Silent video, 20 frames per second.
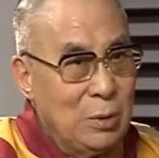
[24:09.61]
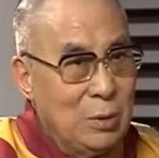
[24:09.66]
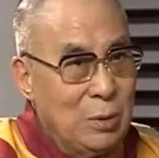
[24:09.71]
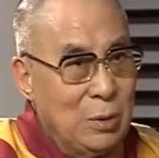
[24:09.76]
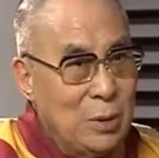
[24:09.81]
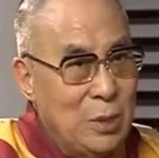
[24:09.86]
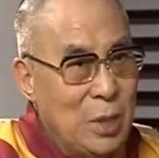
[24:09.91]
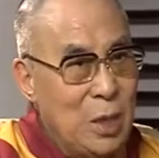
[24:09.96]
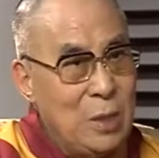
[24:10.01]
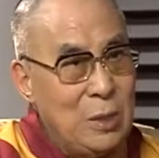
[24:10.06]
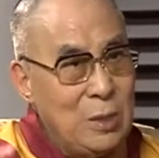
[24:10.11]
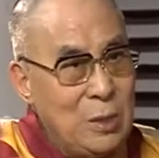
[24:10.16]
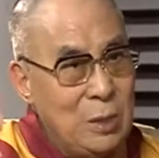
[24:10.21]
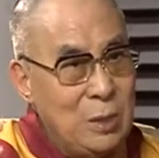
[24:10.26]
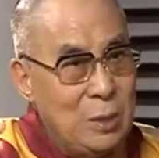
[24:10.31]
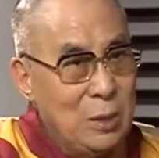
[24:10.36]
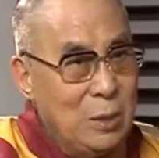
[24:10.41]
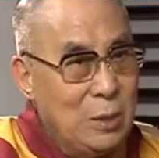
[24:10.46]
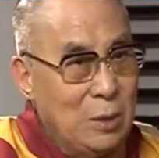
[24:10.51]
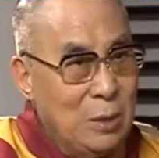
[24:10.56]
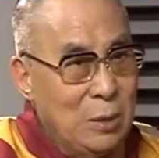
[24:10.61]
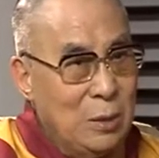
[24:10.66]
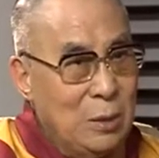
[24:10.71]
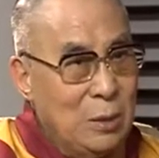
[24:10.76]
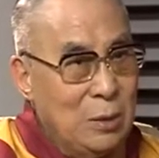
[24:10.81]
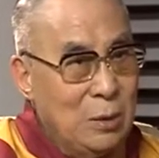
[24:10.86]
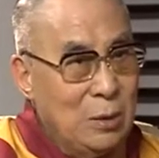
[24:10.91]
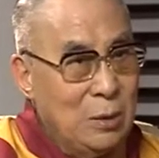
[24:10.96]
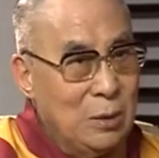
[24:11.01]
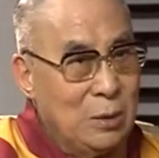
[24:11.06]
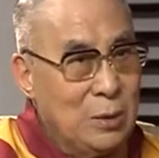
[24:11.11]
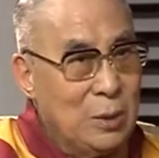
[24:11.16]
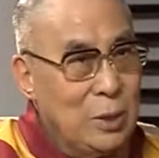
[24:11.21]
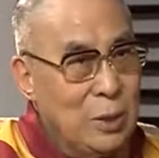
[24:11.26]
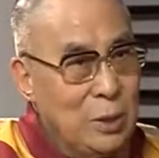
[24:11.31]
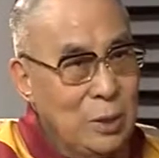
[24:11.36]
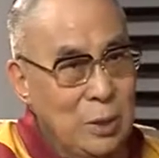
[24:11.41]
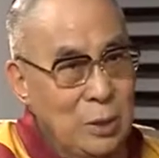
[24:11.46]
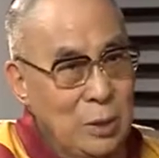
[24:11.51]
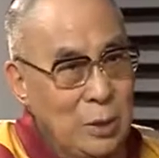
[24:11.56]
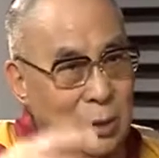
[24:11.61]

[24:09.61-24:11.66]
Then, you see,